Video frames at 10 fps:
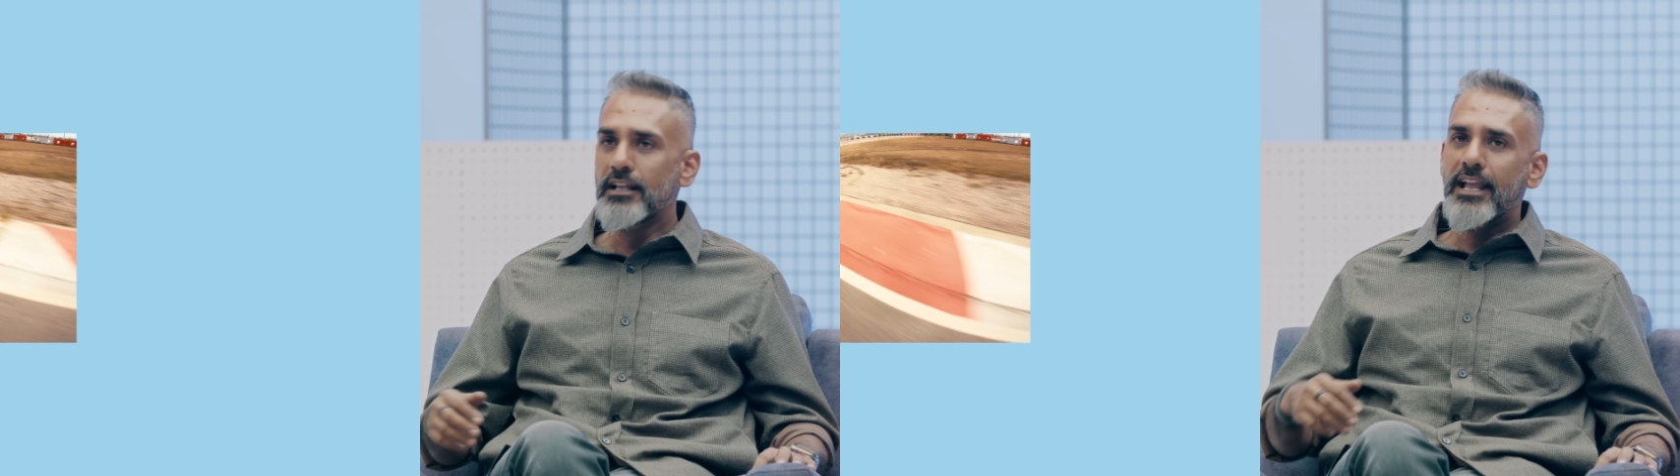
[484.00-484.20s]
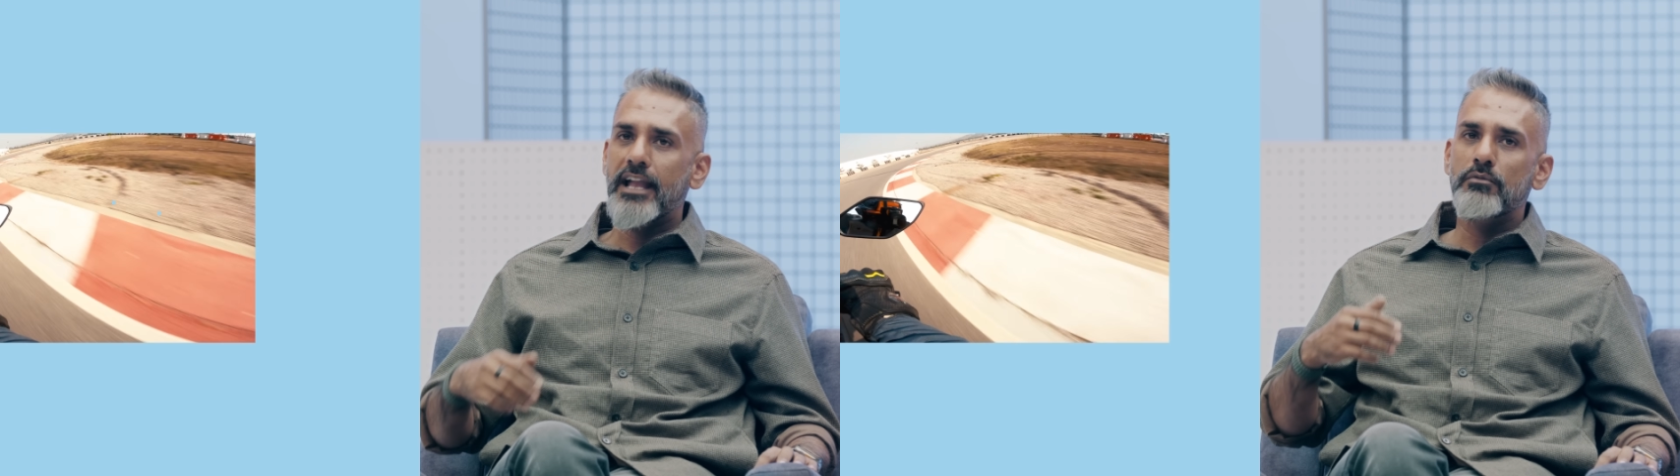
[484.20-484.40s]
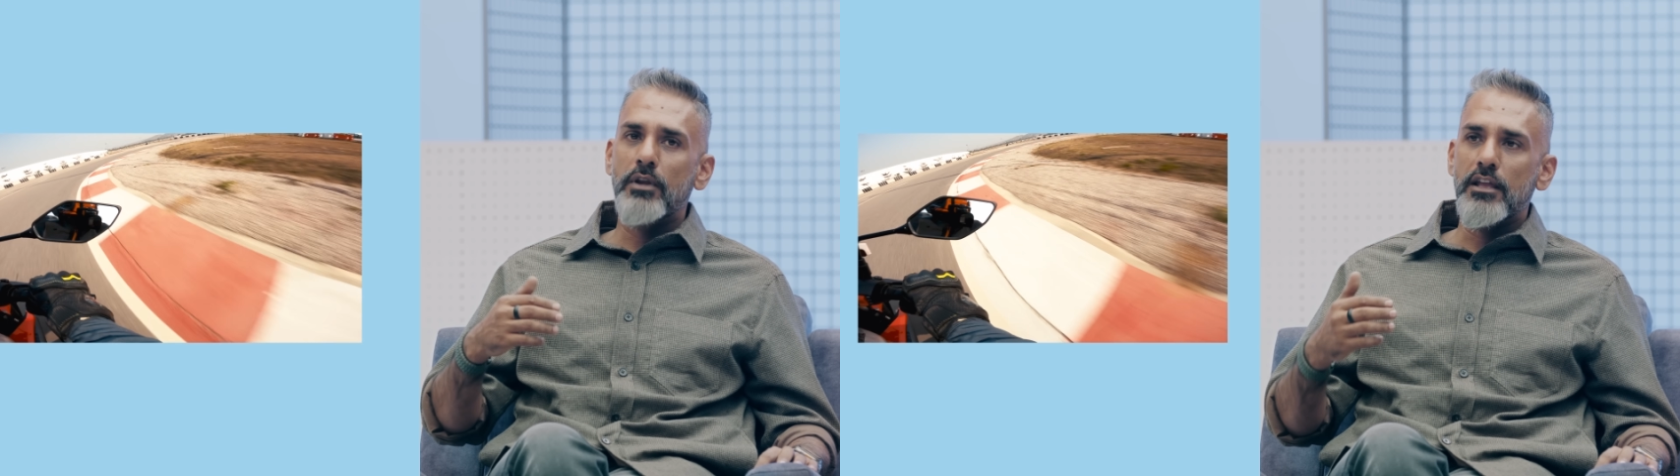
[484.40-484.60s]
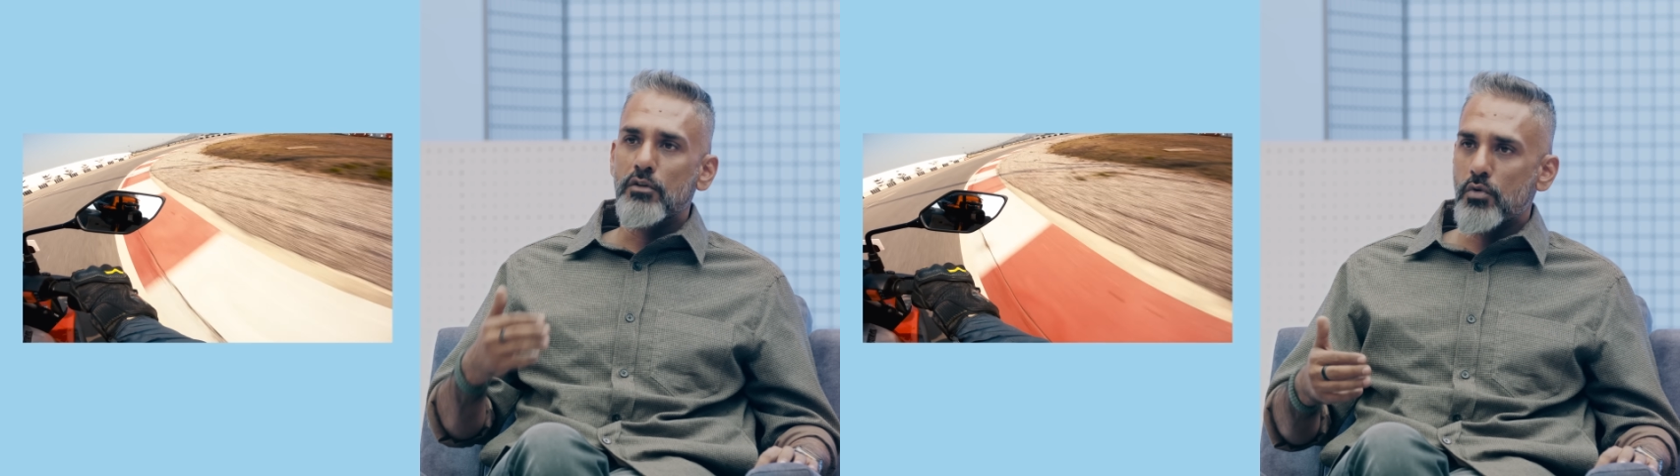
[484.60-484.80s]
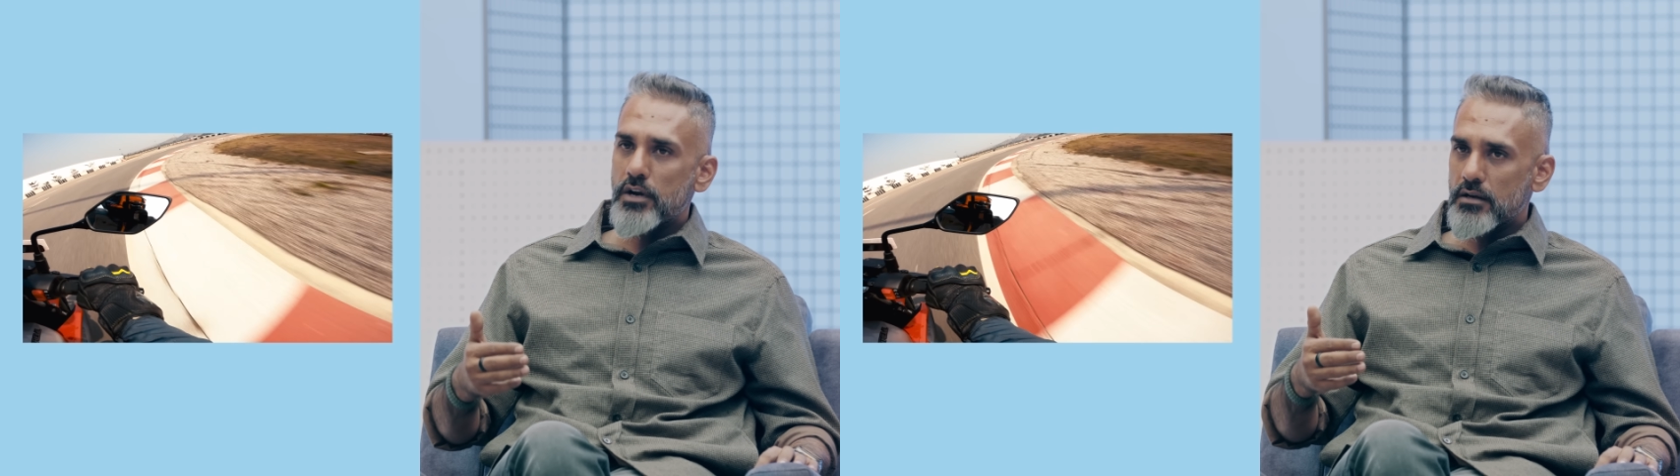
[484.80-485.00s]
And when I
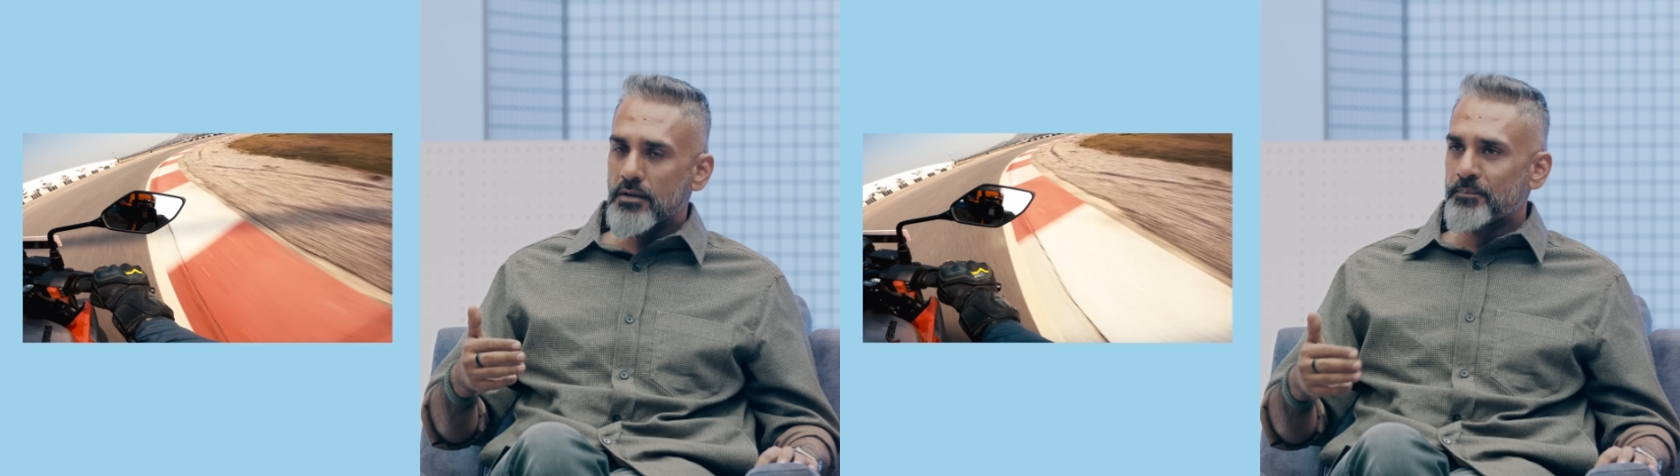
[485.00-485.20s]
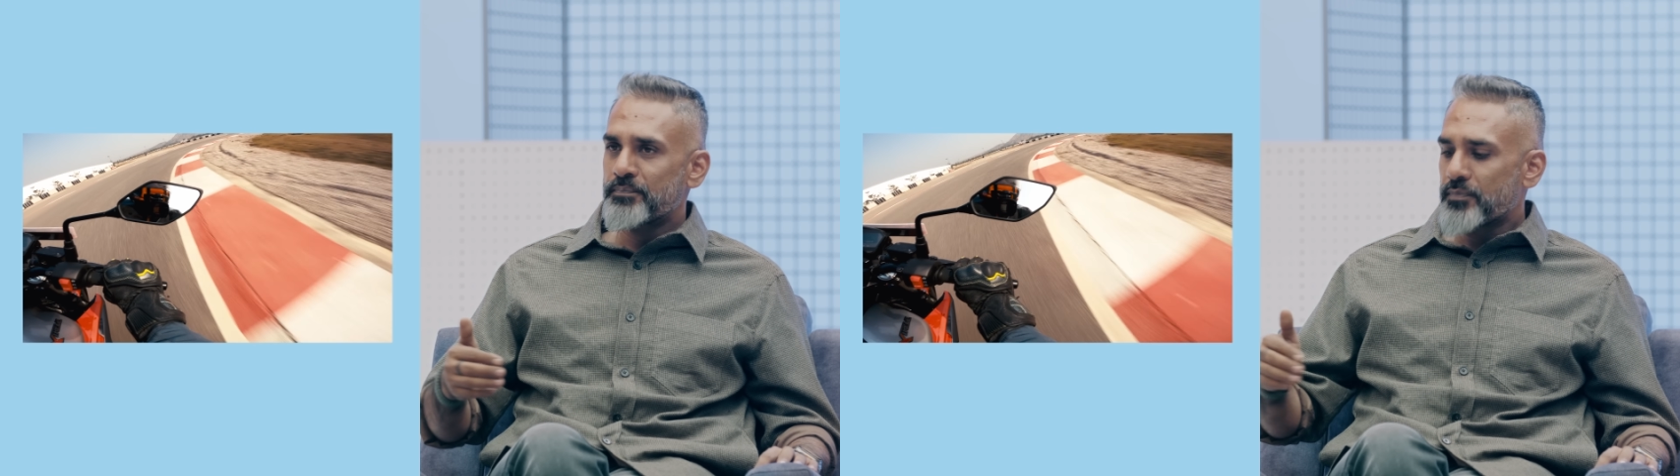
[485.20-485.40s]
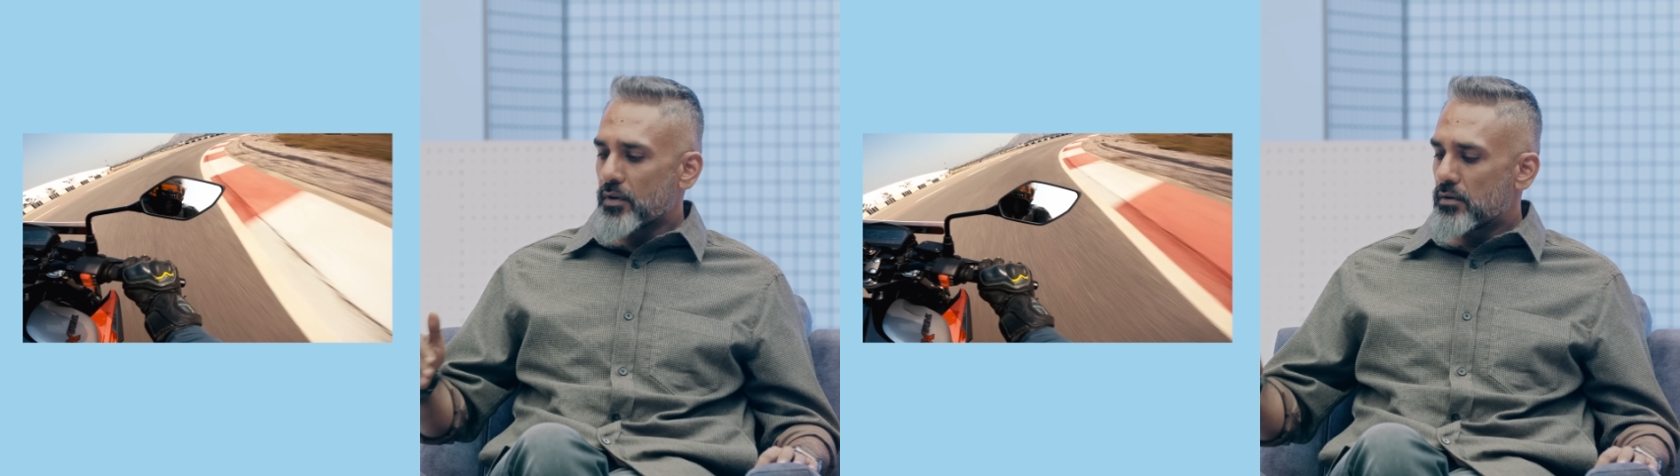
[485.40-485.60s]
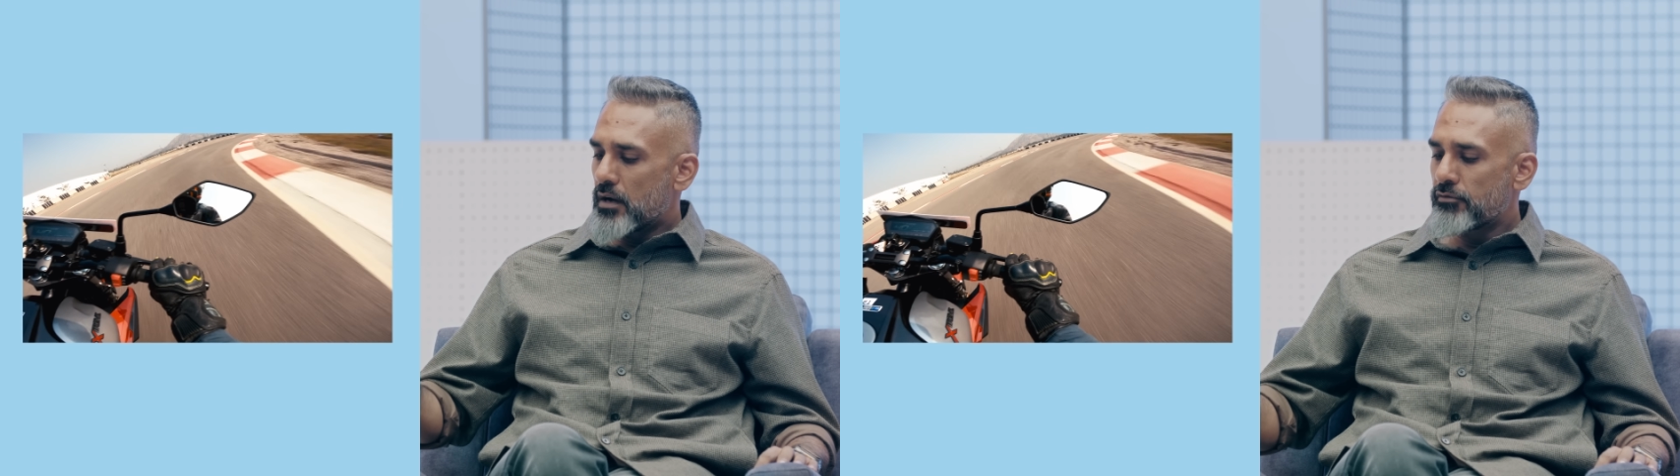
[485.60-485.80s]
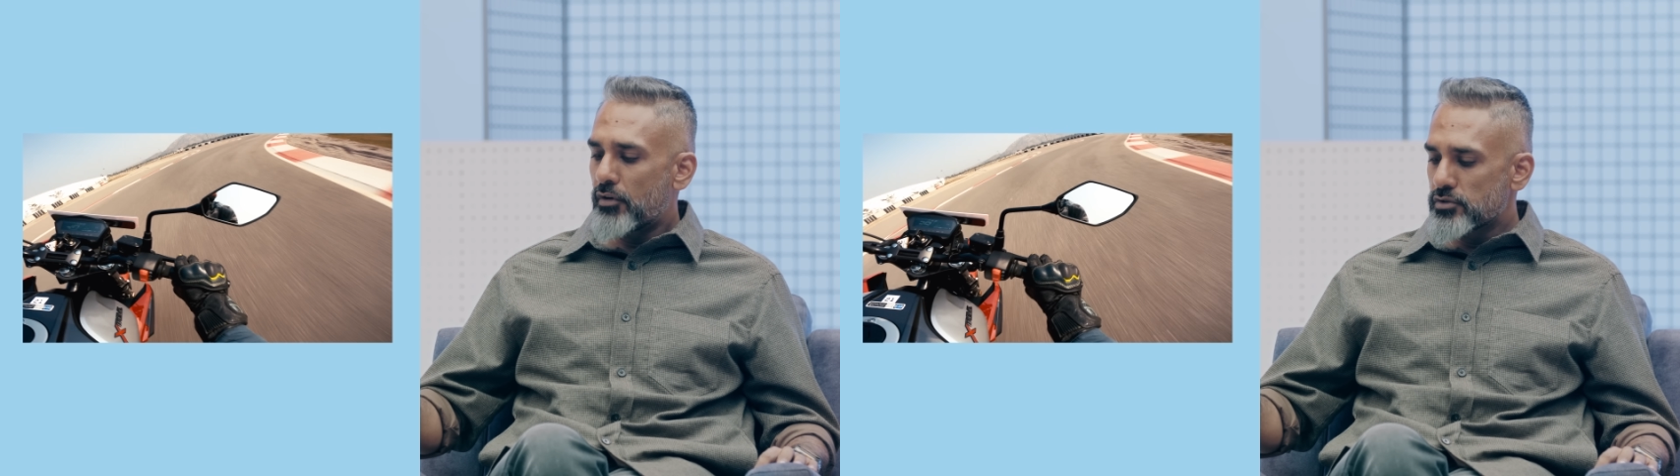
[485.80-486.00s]
rode it,
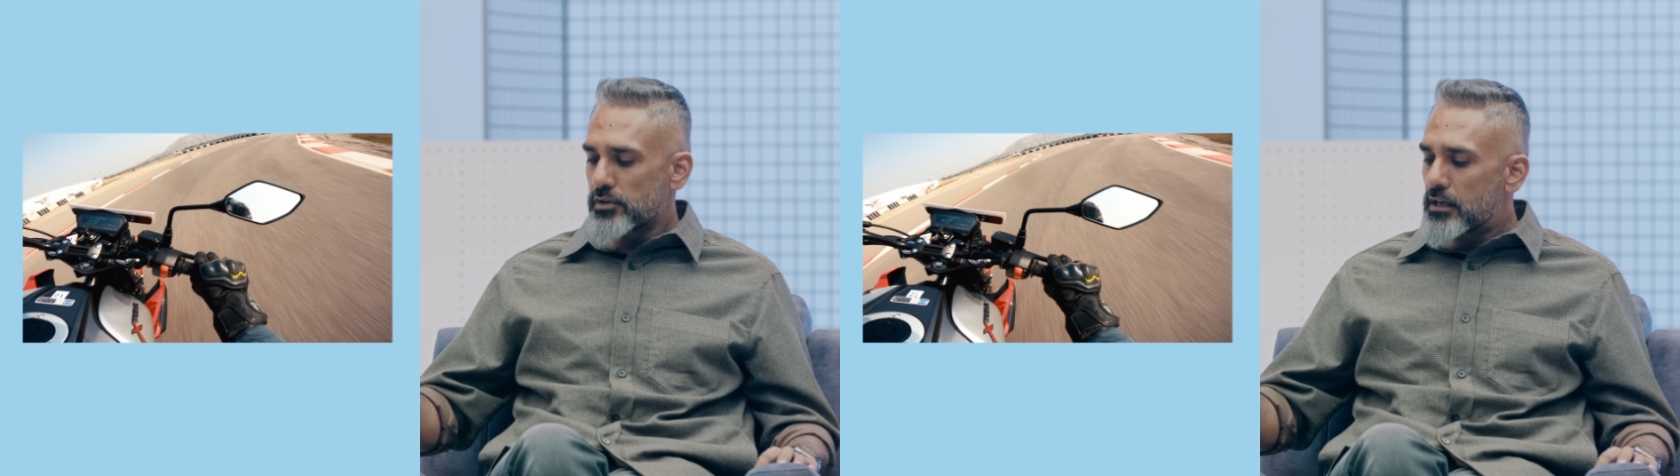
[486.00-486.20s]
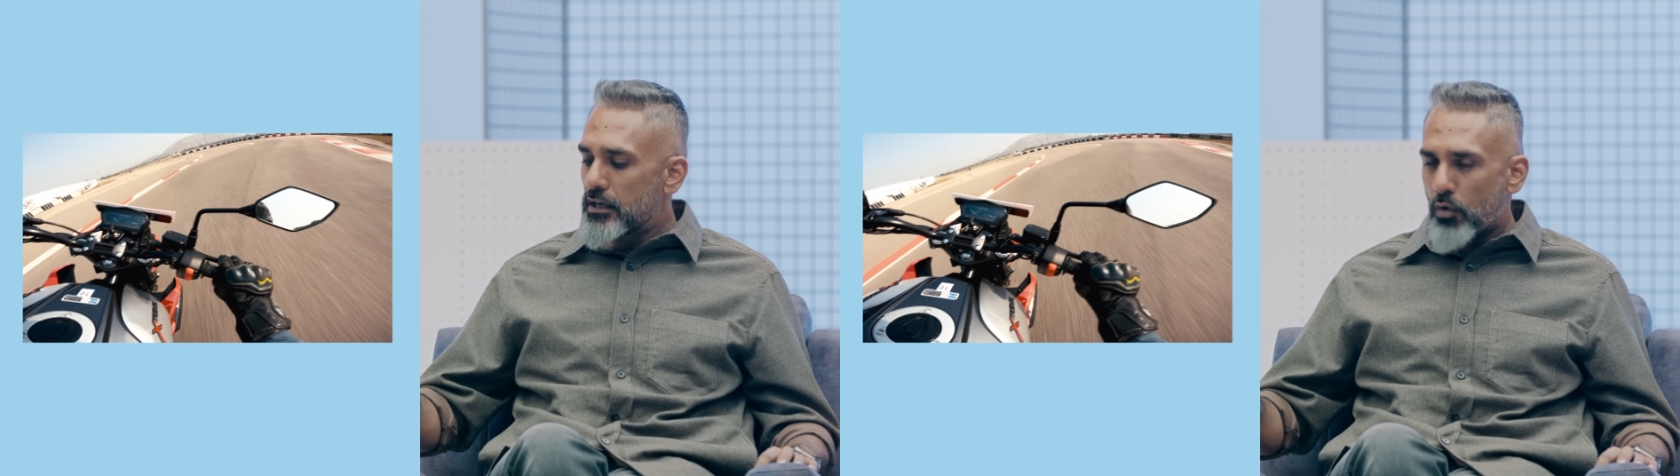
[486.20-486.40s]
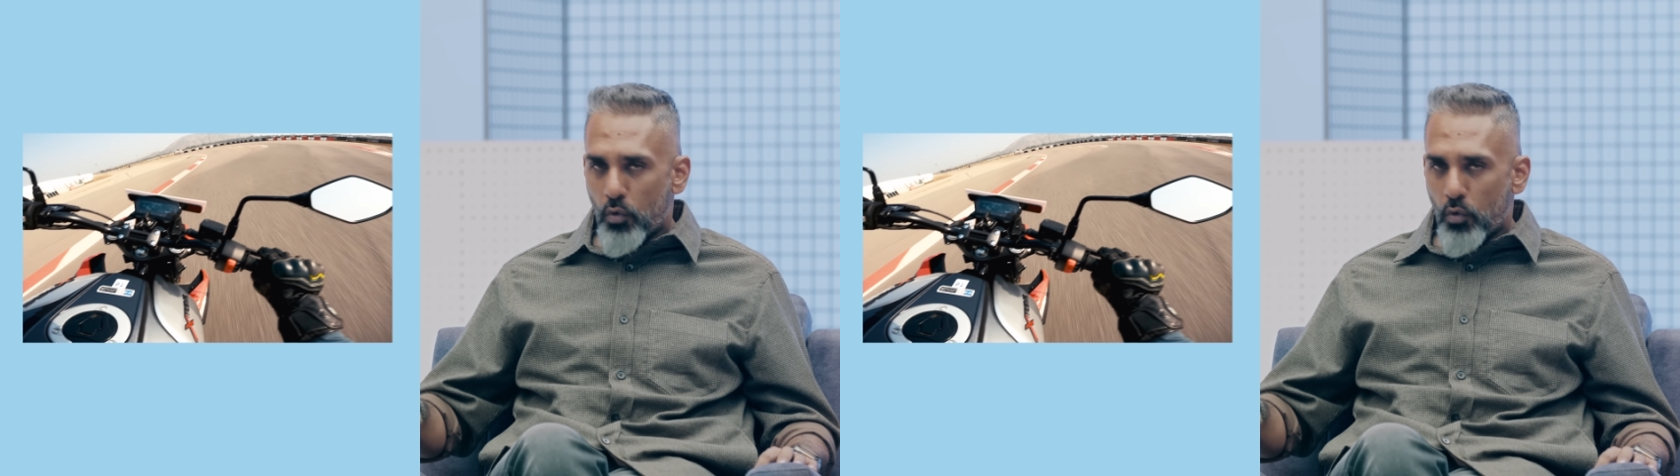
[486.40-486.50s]
unfortunately,